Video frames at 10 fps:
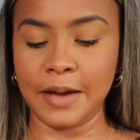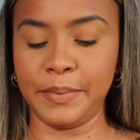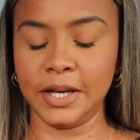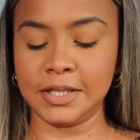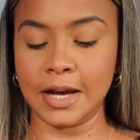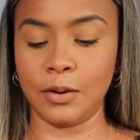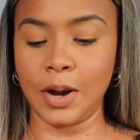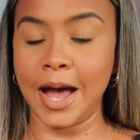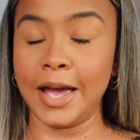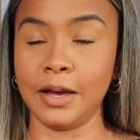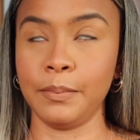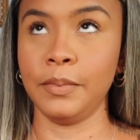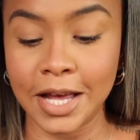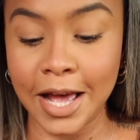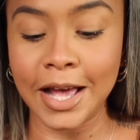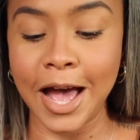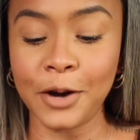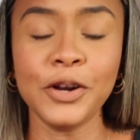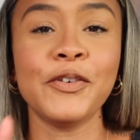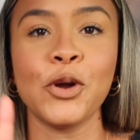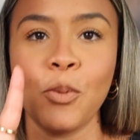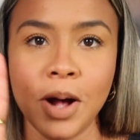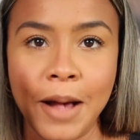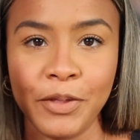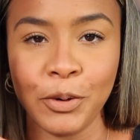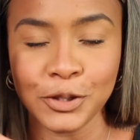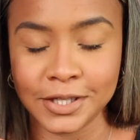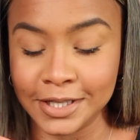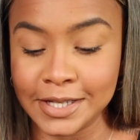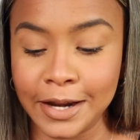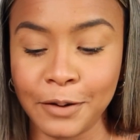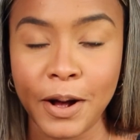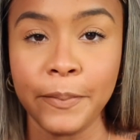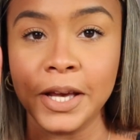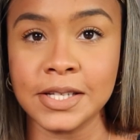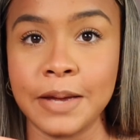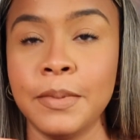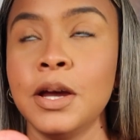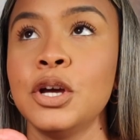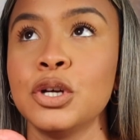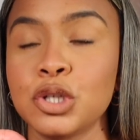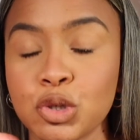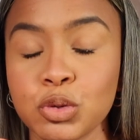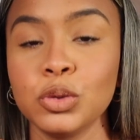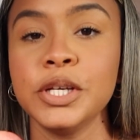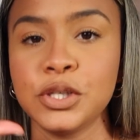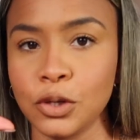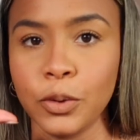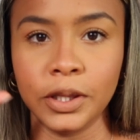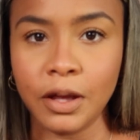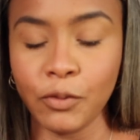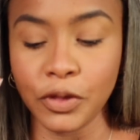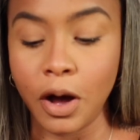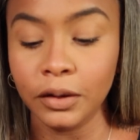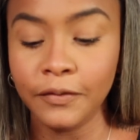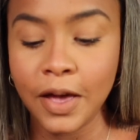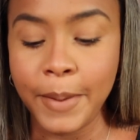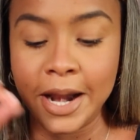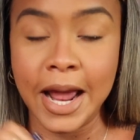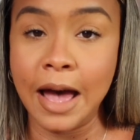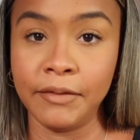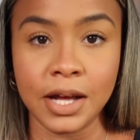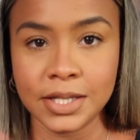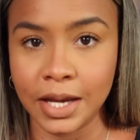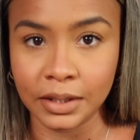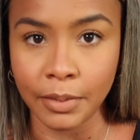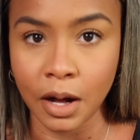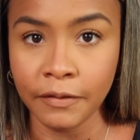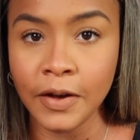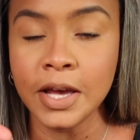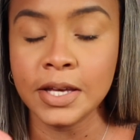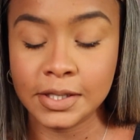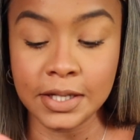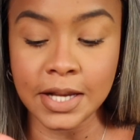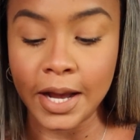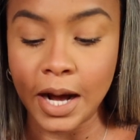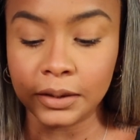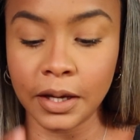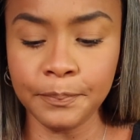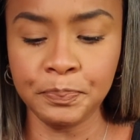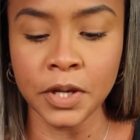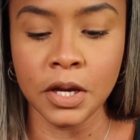I picked out, I don't even know what I'm the most excited about because I'm truly so in love with all of them and I have not taken them off since I got them.